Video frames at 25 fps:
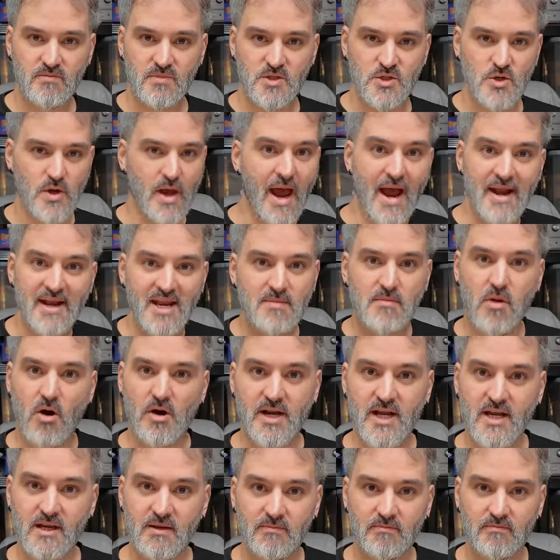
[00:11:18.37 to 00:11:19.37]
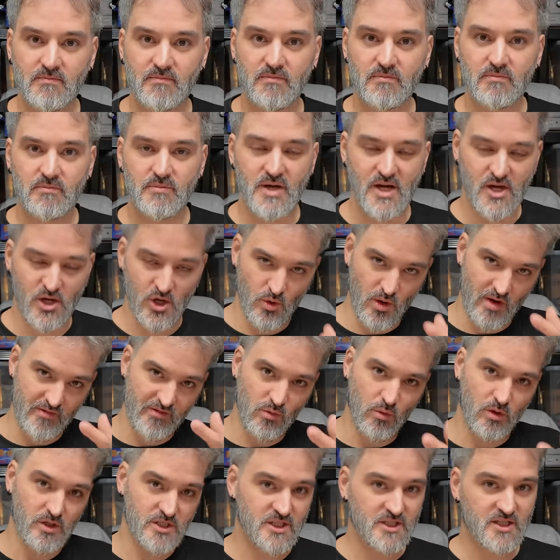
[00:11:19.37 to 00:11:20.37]
to anybody, but
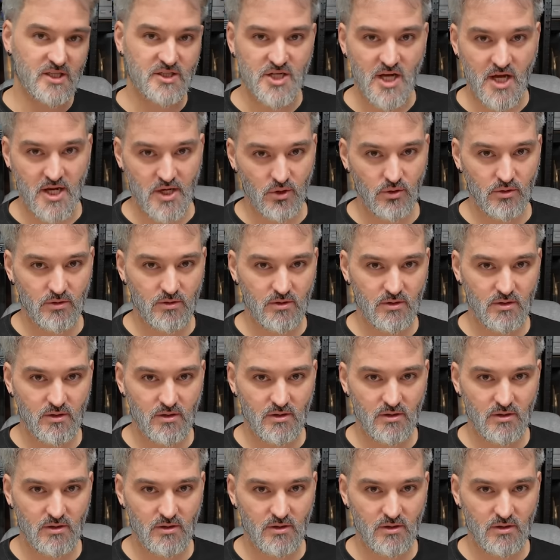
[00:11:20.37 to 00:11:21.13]
whoever watches the channel,